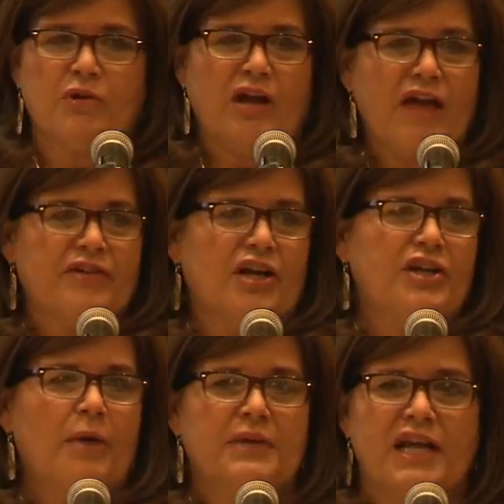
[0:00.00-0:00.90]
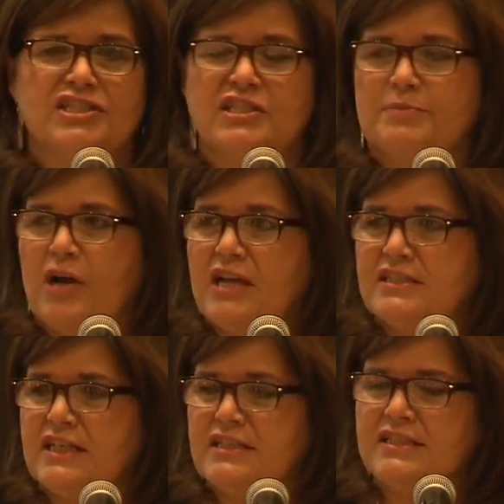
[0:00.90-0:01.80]
we're having our nominations
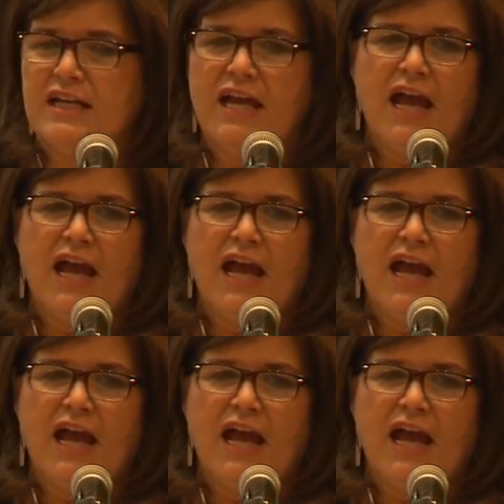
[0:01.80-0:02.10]
process.